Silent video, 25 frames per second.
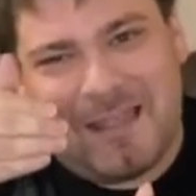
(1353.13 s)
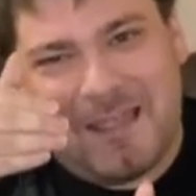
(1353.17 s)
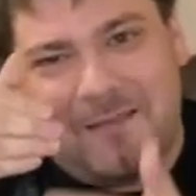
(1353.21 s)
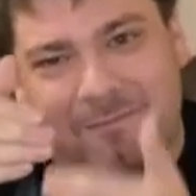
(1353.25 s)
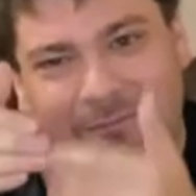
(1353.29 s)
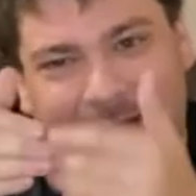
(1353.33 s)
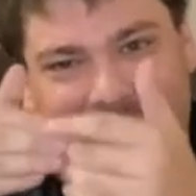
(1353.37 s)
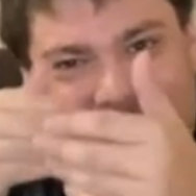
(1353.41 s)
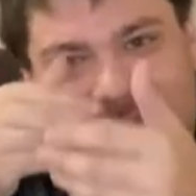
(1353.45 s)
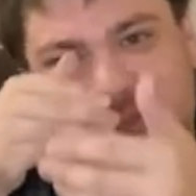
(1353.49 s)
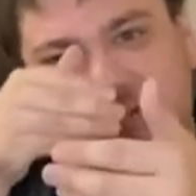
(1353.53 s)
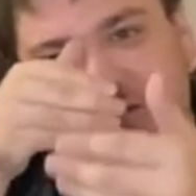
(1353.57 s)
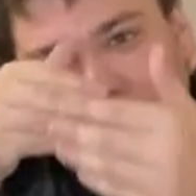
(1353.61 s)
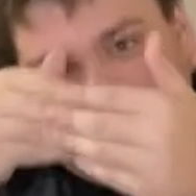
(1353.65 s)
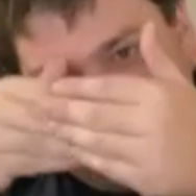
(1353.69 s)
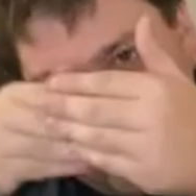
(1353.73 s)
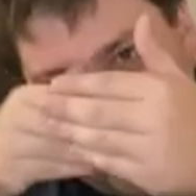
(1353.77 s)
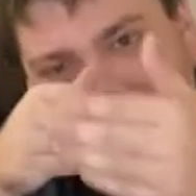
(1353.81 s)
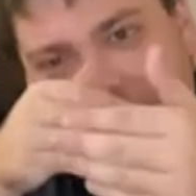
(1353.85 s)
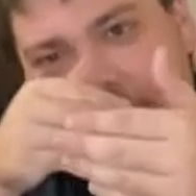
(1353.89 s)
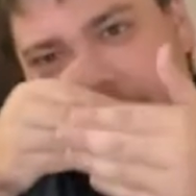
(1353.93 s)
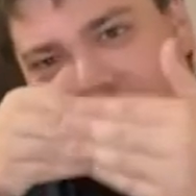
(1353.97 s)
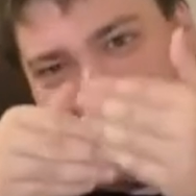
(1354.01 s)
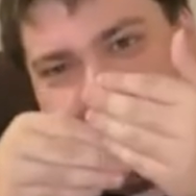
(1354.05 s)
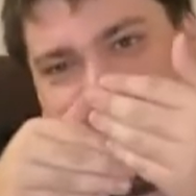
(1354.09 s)
Like, it's
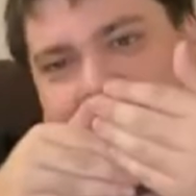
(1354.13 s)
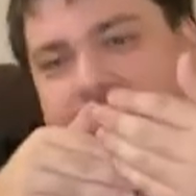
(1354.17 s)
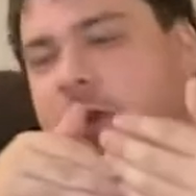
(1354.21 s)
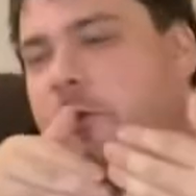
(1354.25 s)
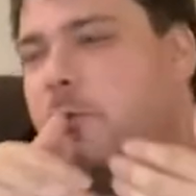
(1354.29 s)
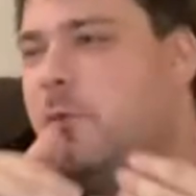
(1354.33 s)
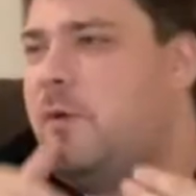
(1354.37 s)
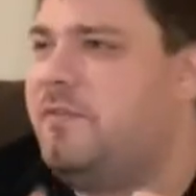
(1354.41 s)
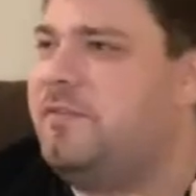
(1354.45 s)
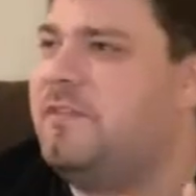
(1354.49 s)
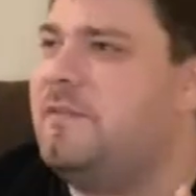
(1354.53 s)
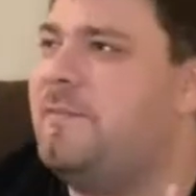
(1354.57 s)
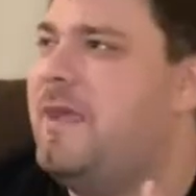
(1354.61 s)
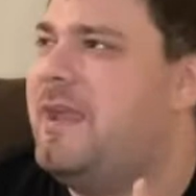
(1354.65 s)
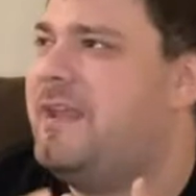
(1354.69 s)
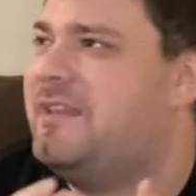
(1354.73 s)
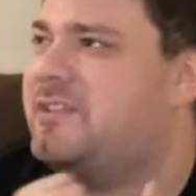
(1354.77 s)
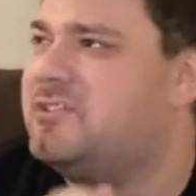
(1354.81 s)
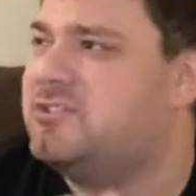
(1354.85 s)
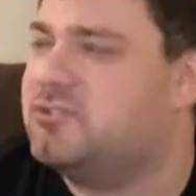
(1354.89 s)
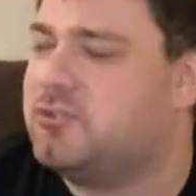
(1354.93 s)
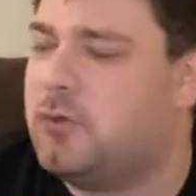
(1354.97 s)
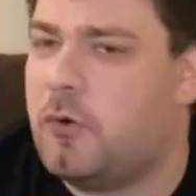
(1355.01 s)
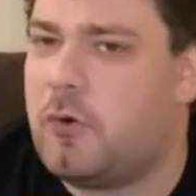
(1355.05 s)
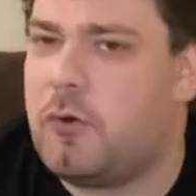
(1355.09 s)
right there with the main
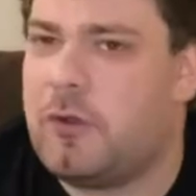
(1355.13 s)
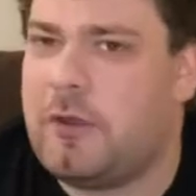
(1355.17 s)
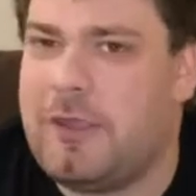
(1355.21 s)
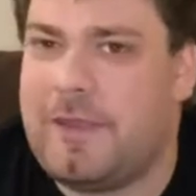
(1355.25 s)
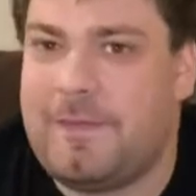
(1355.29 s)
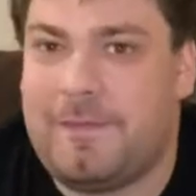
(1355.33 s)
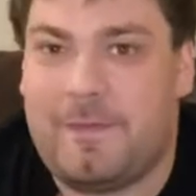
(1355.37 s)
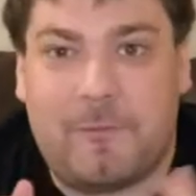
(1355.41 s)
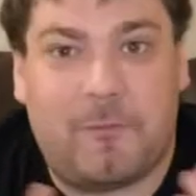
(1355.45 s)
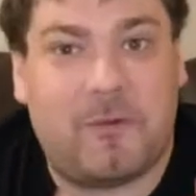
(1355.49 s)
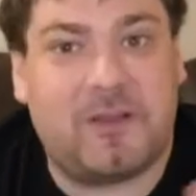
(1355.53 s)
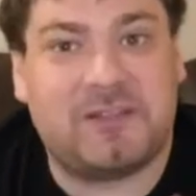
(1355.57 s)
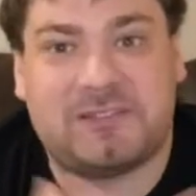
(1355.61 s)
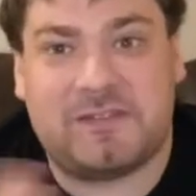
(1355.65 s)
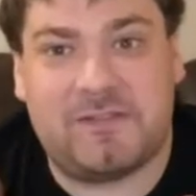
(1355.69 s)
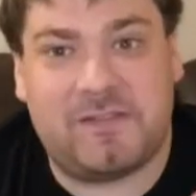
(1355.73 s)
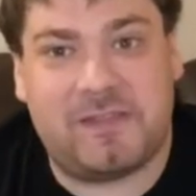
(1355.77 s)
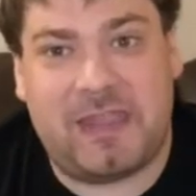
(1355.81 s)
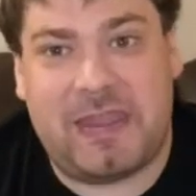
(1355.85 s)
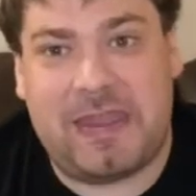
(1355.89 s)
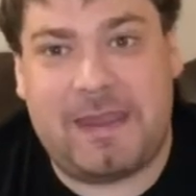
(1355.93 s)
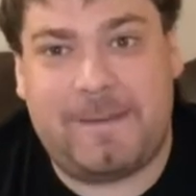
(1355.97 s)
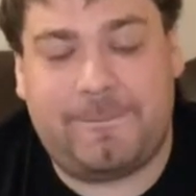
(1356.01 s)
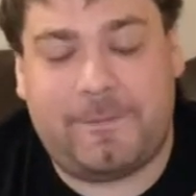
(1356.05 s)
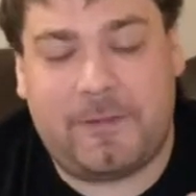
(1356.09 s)
story and the rest of the
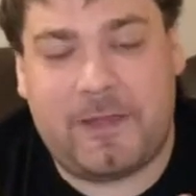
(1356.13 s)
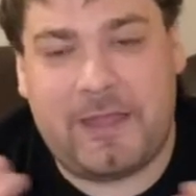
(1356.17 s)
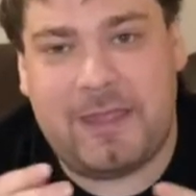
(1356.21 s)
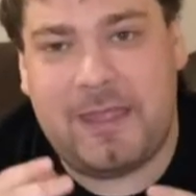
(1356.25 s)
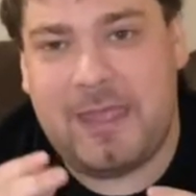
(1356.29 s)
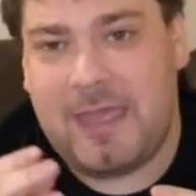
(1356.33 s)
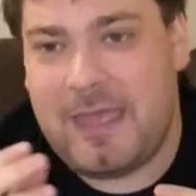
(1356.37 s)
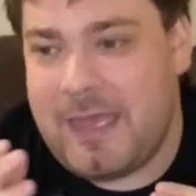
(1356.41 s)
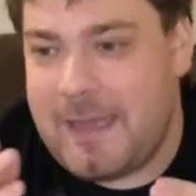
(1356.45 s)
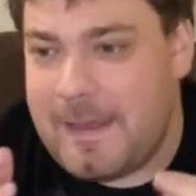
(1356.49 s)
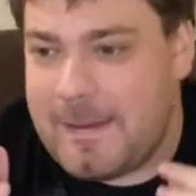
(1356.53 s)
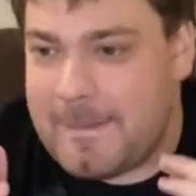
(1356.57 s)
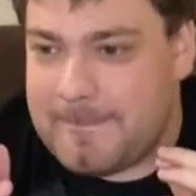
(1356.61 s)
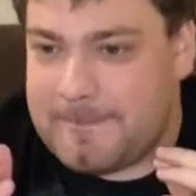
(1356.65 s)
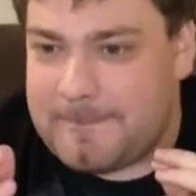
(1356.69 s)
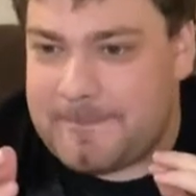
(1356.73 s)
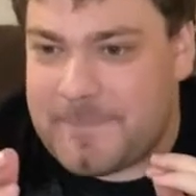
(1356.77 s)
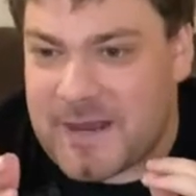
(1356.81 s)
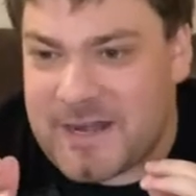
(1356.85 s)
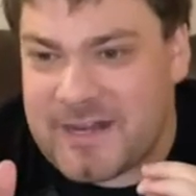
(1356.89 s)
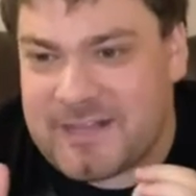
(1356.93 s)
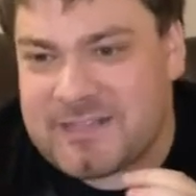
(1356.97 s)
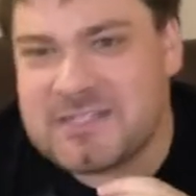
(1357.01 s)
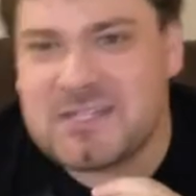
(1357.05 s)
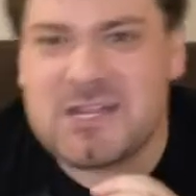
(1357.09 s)
gameplay,
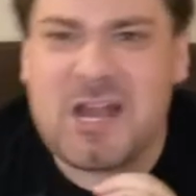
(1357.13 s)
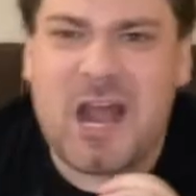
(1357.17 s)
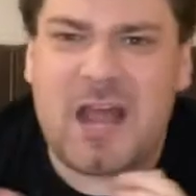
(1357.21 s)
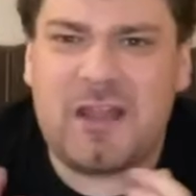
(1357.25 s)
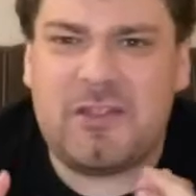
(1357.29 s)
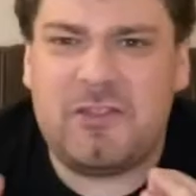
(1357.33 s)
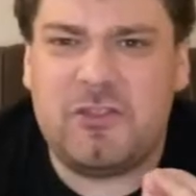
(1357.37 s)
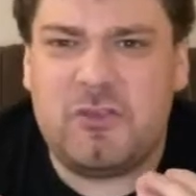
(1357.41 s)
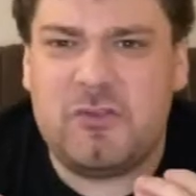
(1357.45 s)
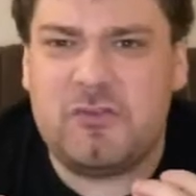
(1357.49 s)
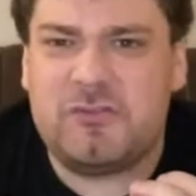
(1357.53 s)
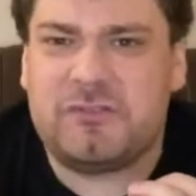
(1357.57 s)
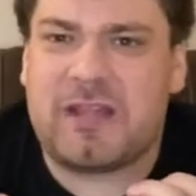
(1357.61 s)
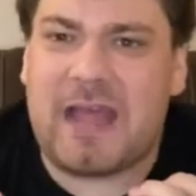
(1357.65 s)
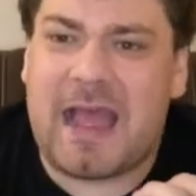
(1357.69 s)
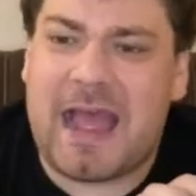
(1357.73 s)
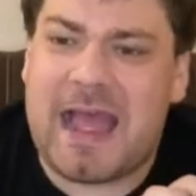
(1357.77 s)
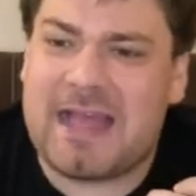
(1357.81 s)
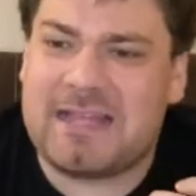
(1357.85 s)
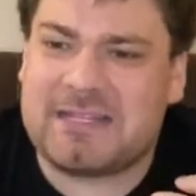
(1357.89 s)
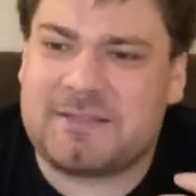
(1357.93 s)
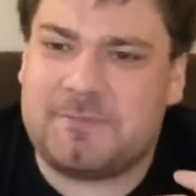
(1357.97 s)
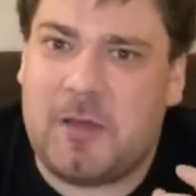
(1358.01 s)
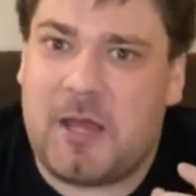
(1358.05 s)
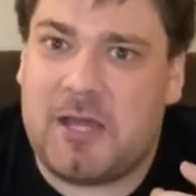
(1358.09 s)
but it's not used
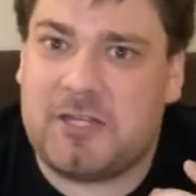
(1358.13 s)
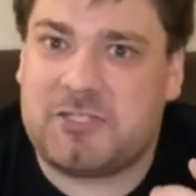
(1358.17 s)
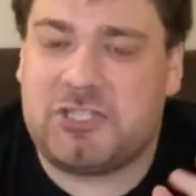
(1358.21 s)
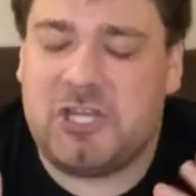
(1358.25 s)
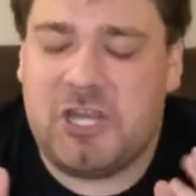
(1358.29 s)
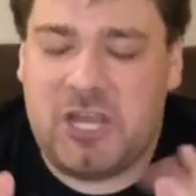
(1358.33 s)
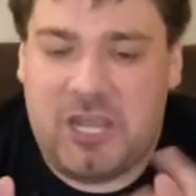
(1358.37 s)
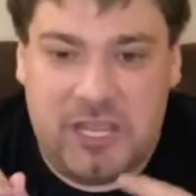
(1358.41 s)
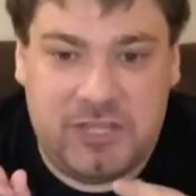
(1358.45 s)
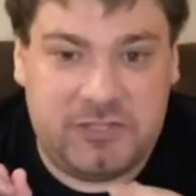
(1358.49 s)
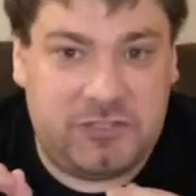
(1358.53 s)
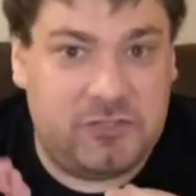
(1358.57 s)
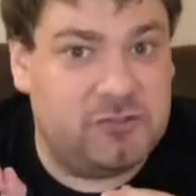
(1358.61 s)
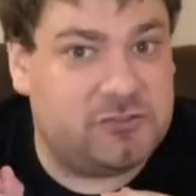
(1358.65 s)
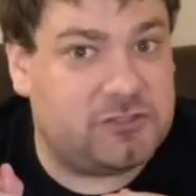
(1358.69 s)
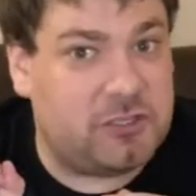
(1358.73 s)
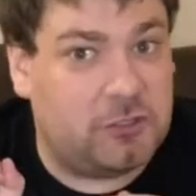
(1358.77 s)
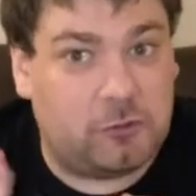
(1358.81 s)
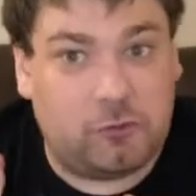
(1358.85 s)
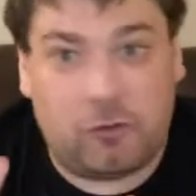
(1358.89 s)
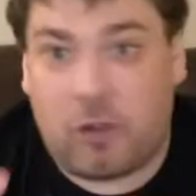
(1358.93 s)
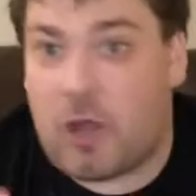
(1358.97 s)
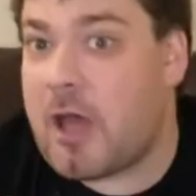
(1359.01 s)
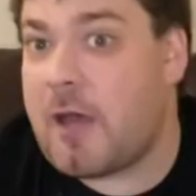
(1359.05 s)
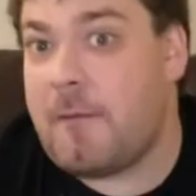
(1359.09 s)
as much. It's used a
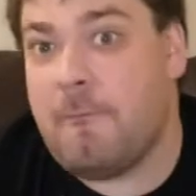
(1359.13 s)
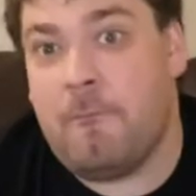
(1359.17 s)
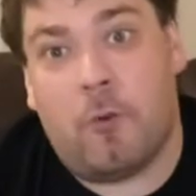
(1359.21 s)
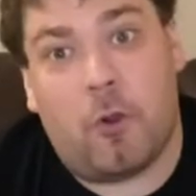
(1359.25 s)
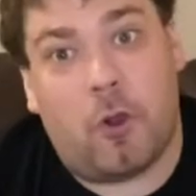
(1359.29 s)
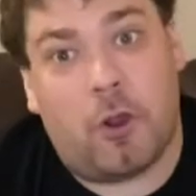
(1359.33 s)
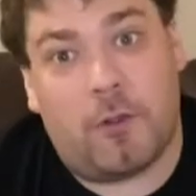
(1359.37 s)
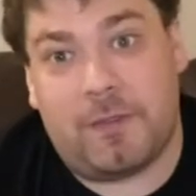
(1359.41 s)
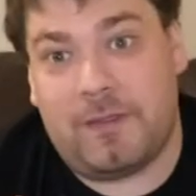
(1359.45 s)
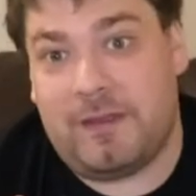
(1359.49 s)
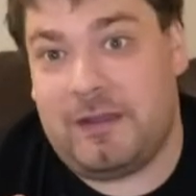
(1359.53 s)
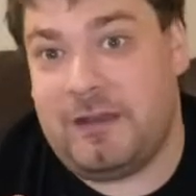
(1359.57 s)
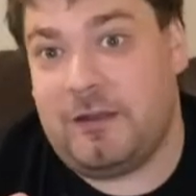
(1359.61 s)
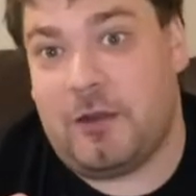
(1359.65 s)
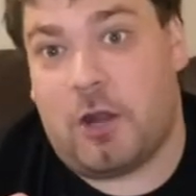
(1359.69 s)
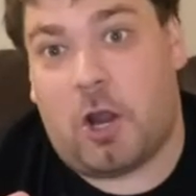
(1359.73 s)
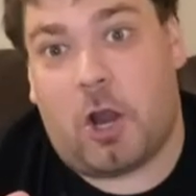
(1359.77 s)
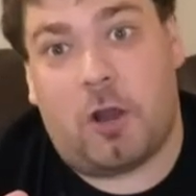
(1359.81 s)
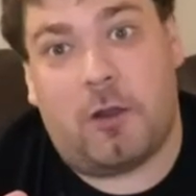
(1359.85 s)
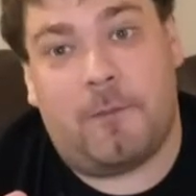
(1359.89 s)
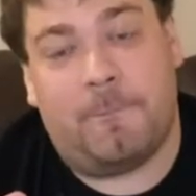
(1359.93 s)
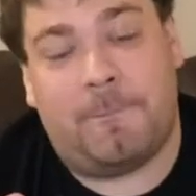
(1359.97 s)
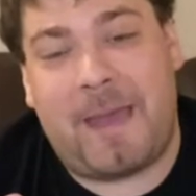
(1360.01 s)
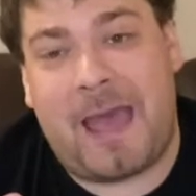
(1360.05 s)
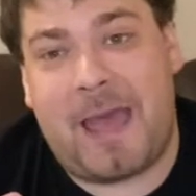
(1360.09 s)
lot more than in
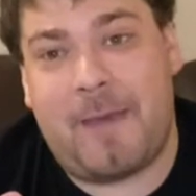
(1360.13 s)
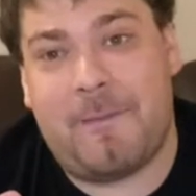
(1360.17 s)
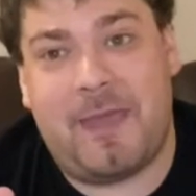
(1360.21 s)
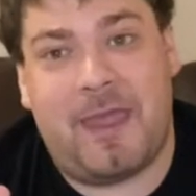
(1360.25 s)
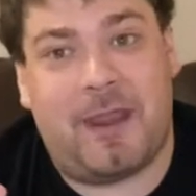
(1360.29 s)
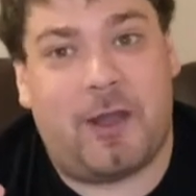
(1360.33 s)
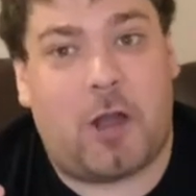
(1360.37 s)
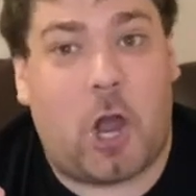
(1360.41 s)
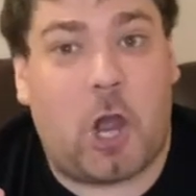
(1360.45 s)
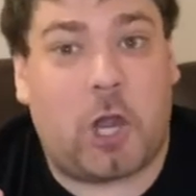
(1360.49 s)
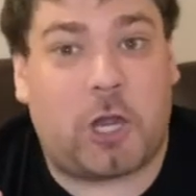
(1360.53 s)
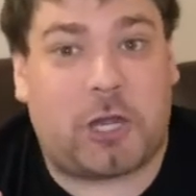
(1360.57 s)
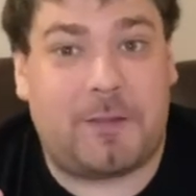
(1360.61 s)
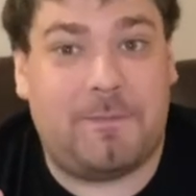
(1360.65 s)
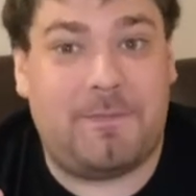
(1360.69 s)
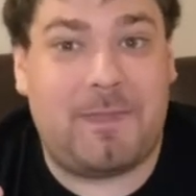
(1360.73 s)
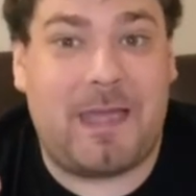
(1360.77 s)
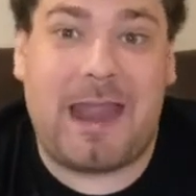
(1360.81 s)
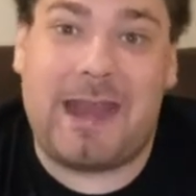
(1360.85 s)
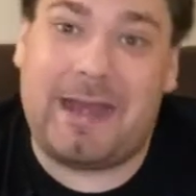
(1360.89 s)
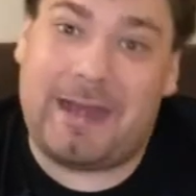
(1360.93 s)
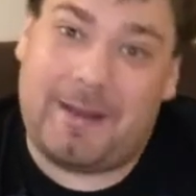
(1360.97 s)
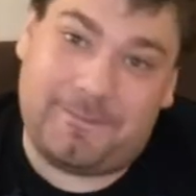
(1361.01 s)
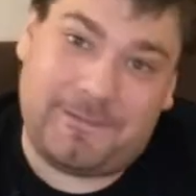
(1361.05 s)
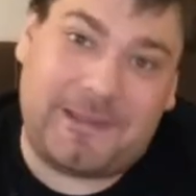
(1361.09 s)
Batman Arkham
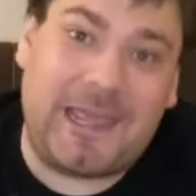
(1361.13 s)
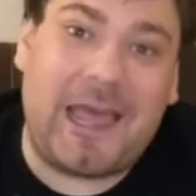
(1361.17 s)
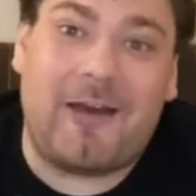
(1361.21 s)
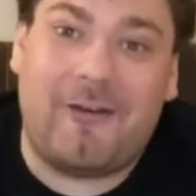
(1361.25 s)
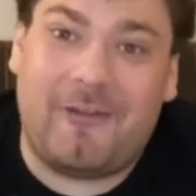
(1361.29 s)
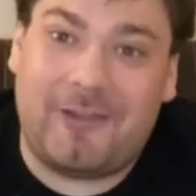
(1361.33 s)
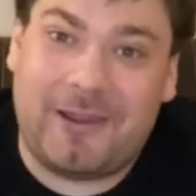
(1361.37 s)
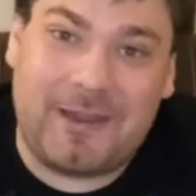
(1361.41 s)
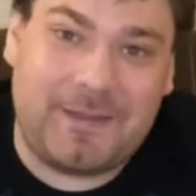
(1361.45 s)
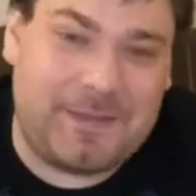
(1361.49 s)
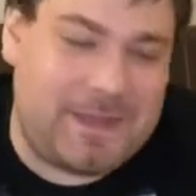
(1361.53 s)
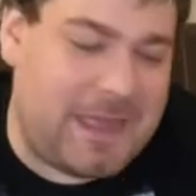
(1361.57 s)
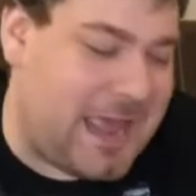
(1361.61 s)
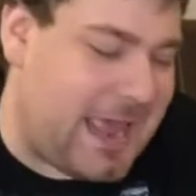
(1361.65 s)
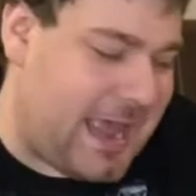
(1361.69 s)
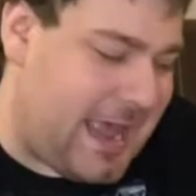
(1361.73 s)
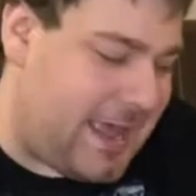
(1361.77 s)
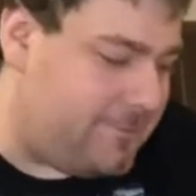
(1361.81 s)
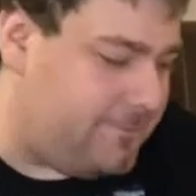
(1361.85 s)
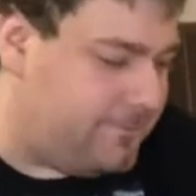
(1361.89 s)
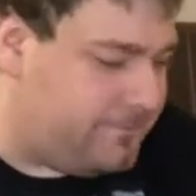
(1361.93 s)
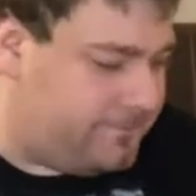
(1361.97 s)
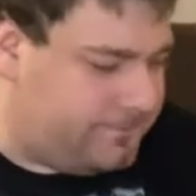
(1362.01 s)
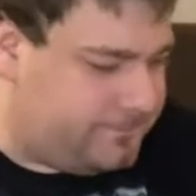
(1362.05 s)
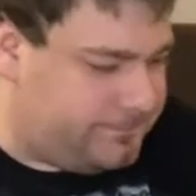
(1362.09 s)
Knight, I'm telling you
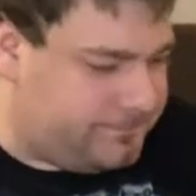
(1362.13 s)
that.